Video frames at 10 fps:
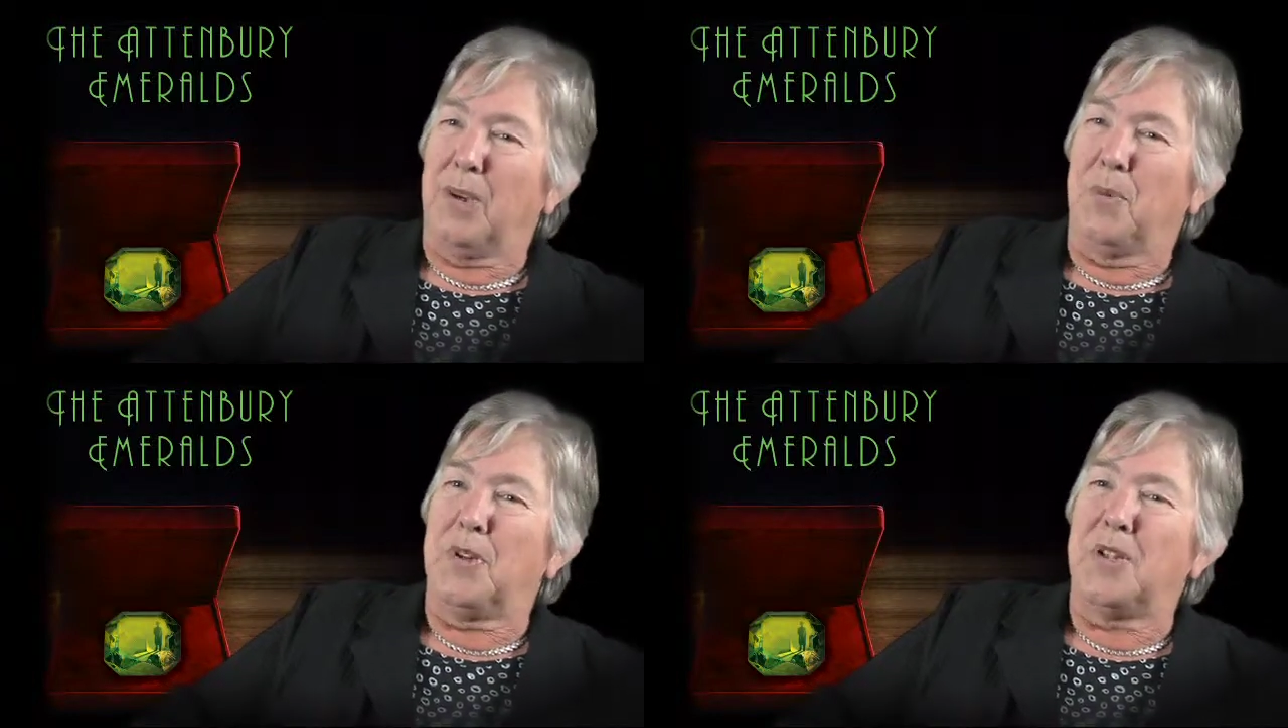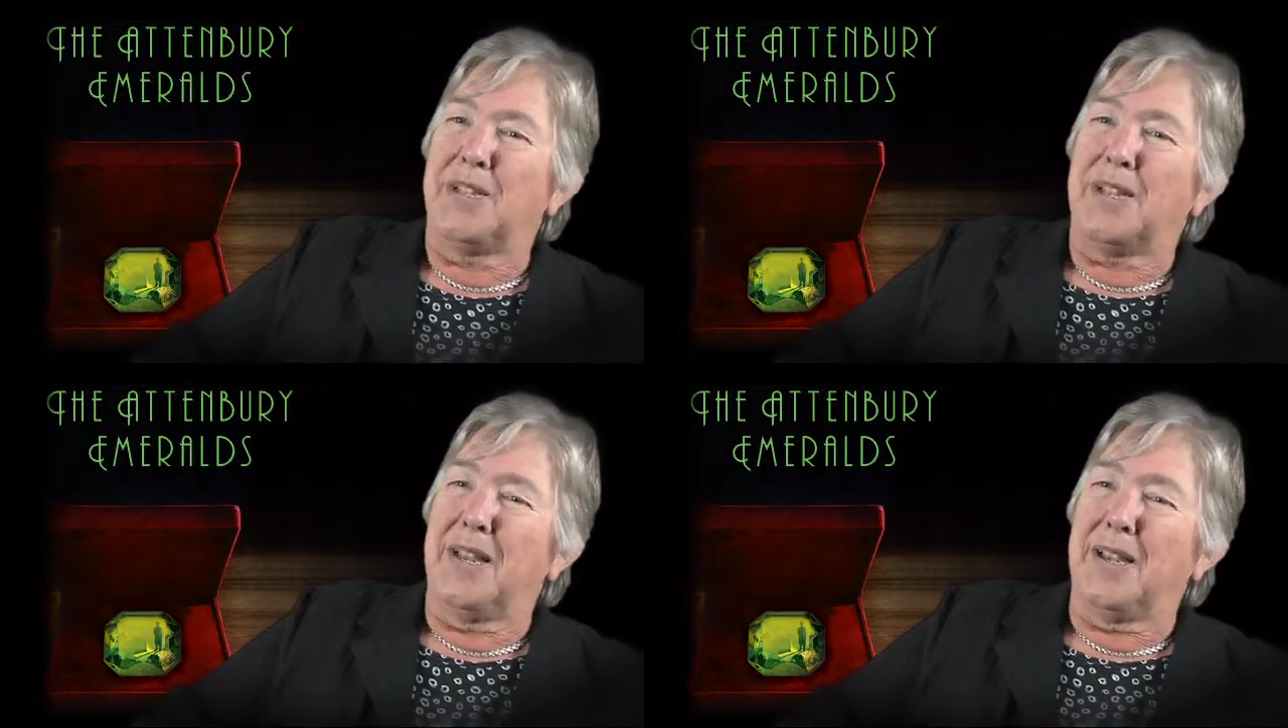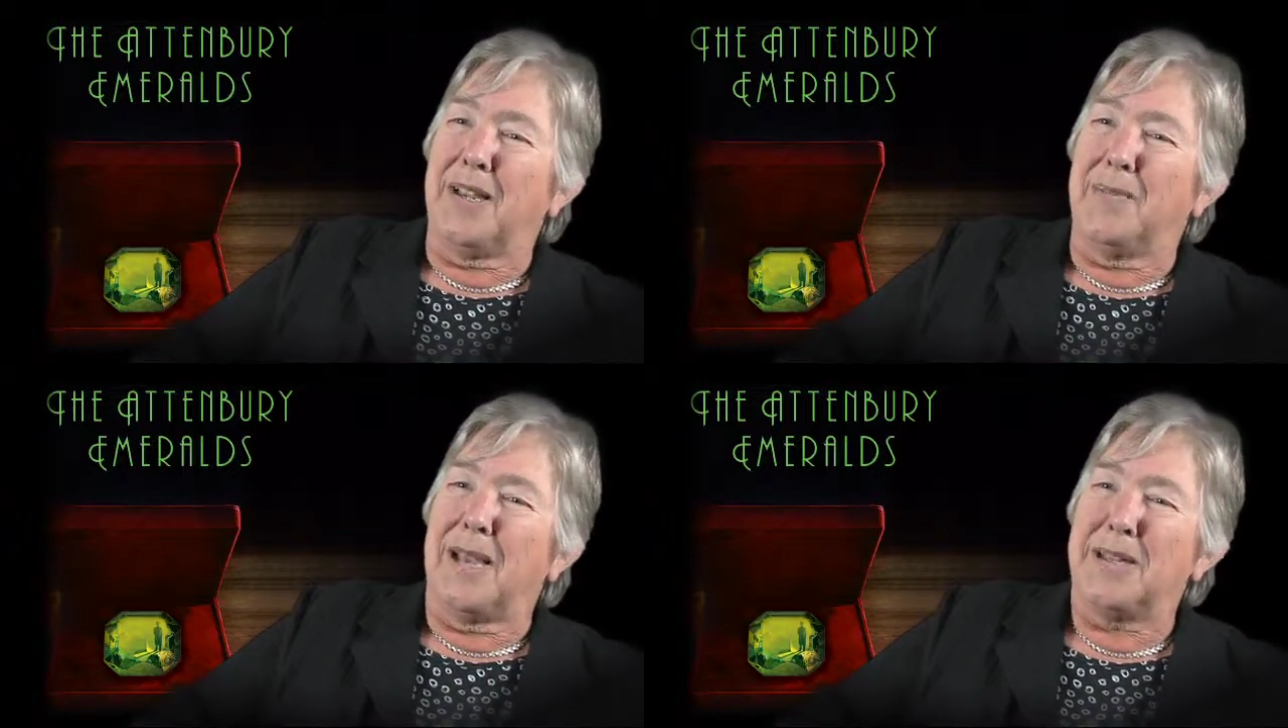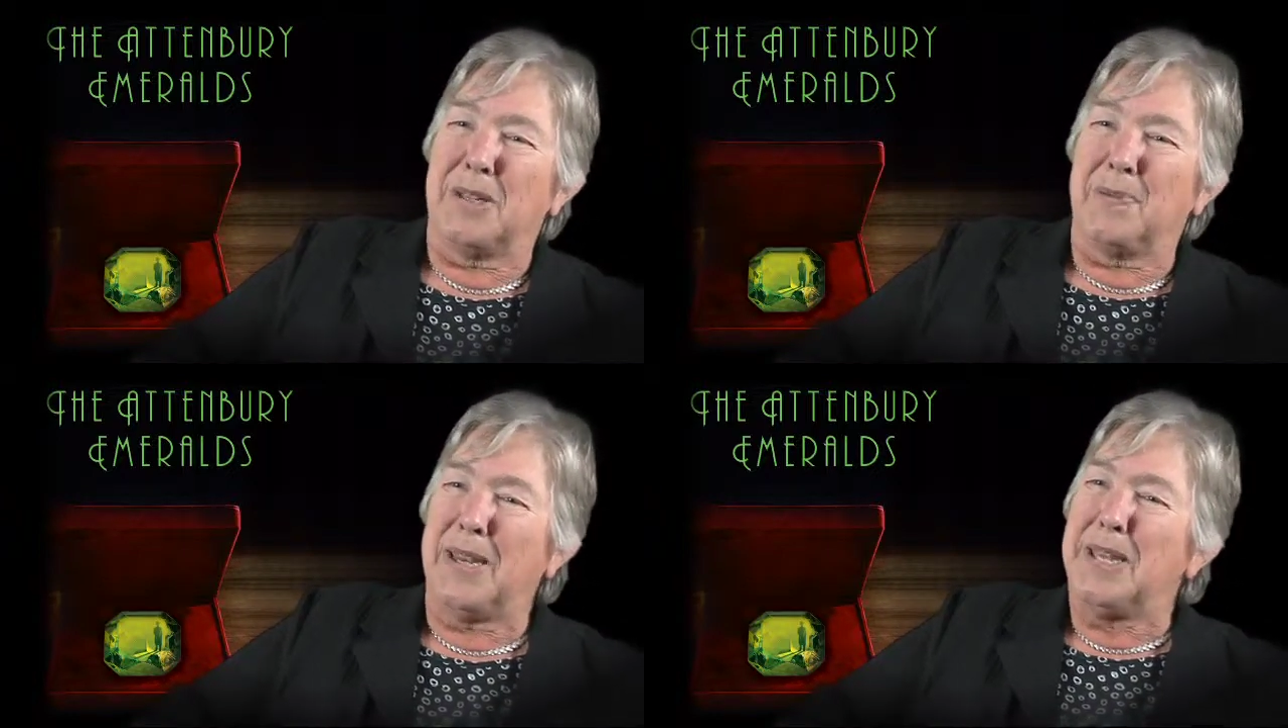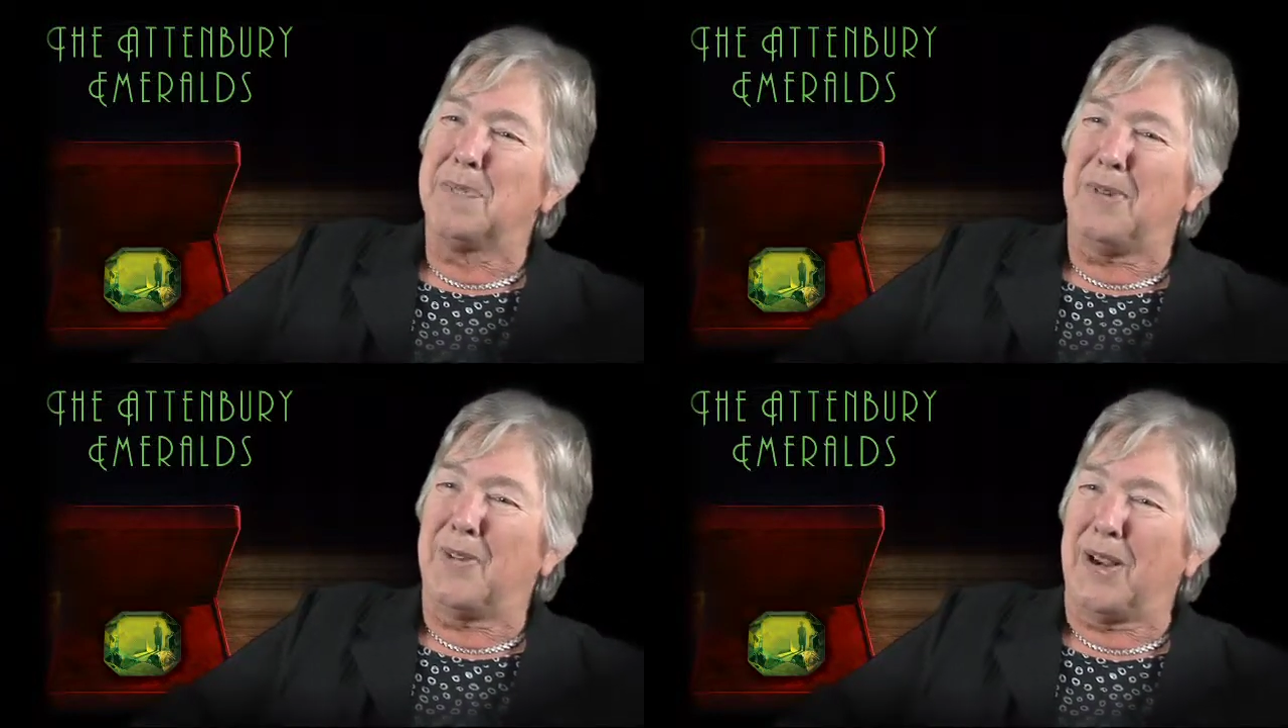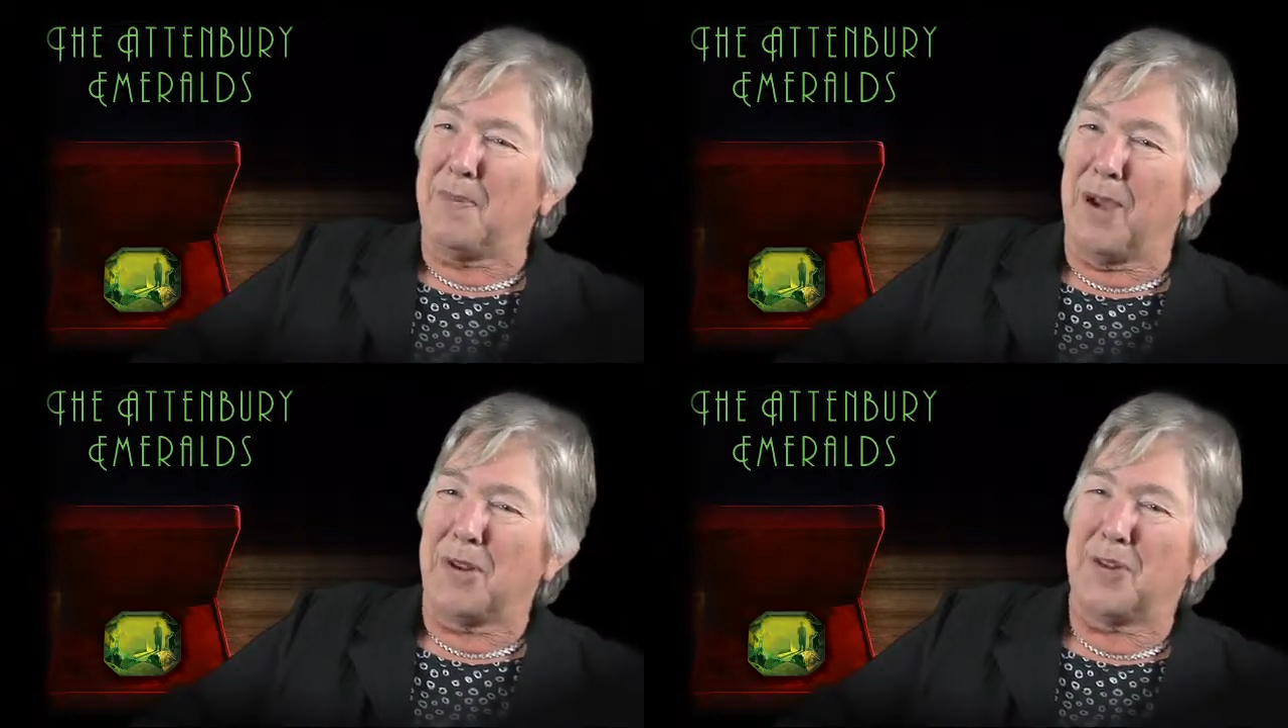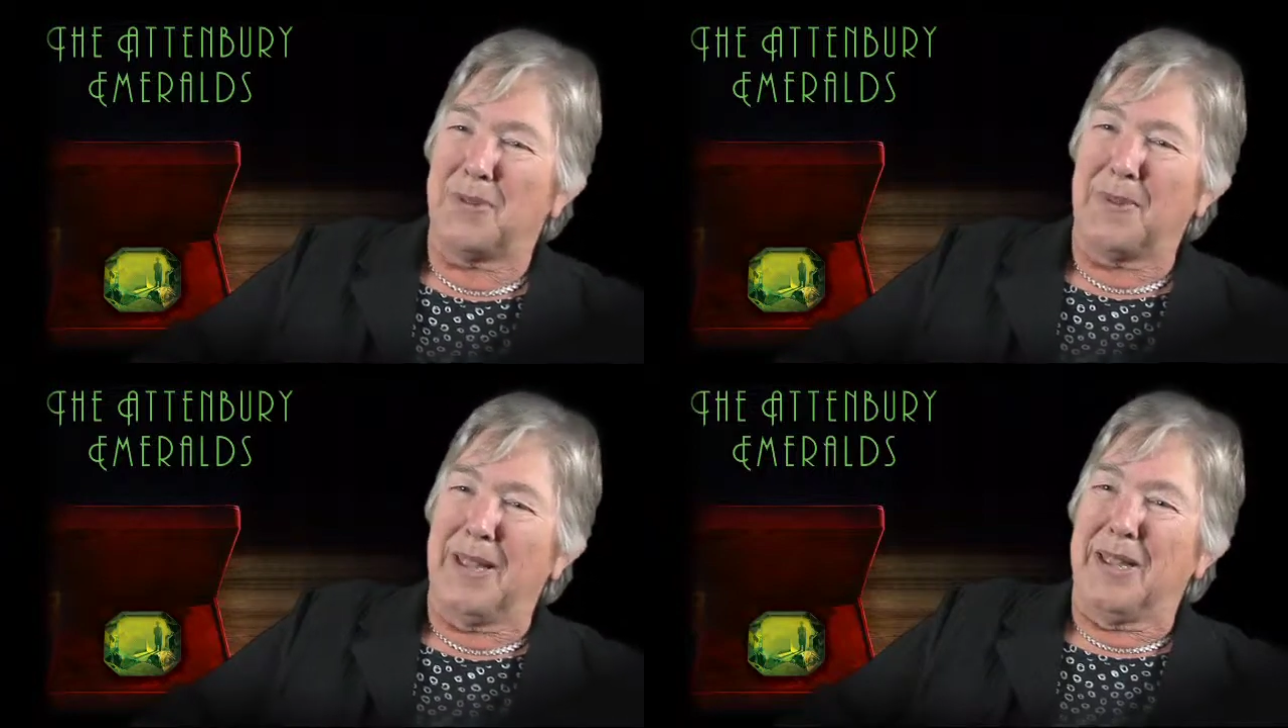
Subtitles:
which is a matter that pleased me very much.